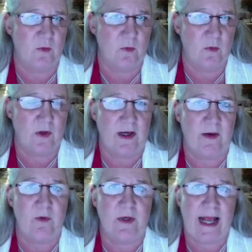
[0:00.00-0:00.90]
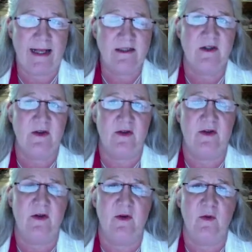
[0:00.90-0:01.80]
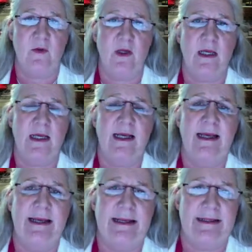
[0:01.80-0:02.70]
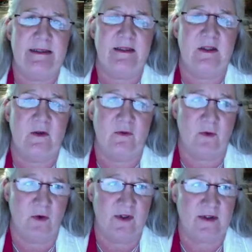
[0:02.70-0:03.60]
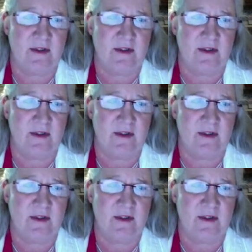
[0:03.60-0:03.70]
what I would ask you to do is, for this